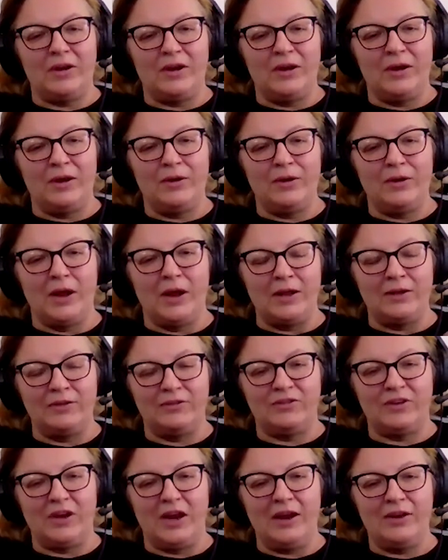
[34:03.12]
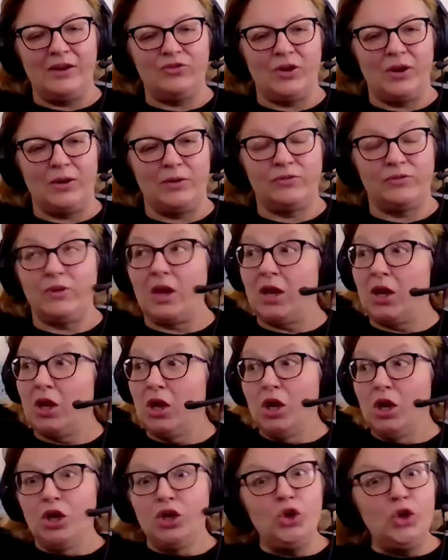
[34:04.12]
on stage, and I was like,
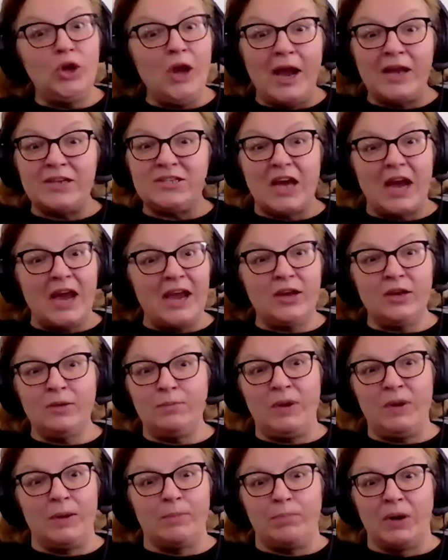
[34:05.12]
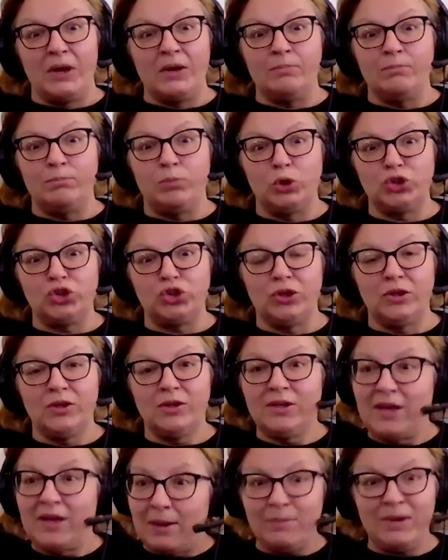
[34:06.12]
you guys, I could be a button pusher.
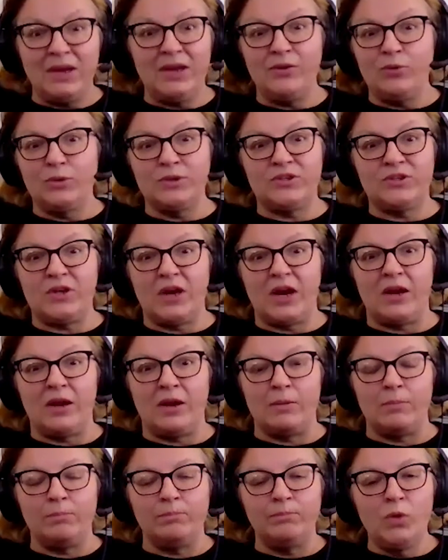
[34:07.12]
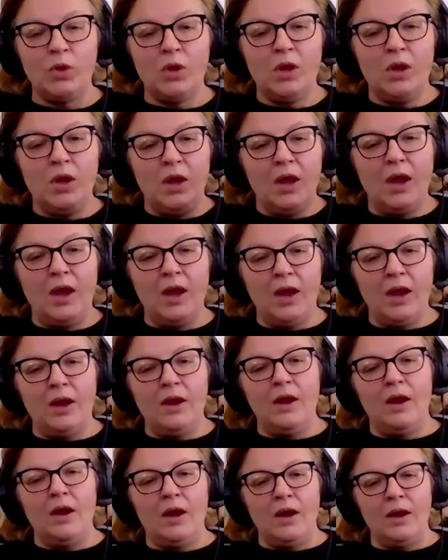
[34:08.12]
Get me into a stadium.
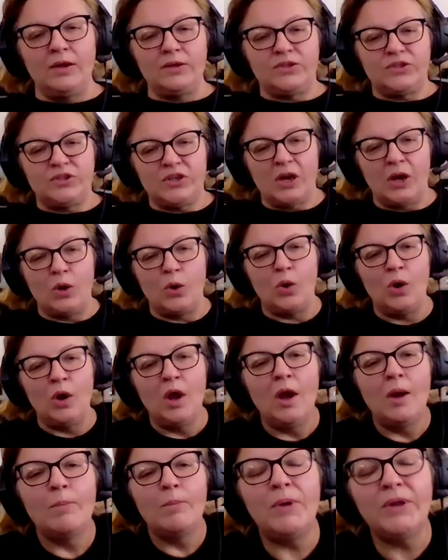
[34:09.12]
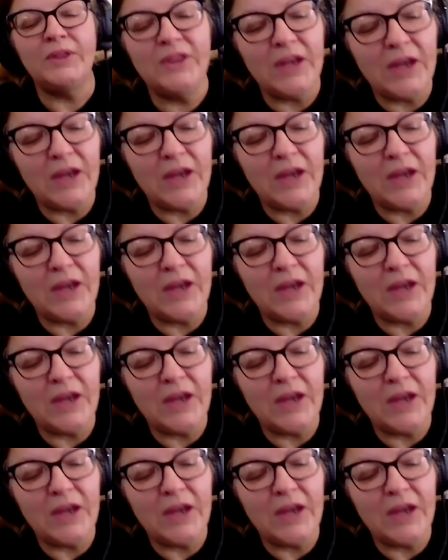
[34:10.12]
And but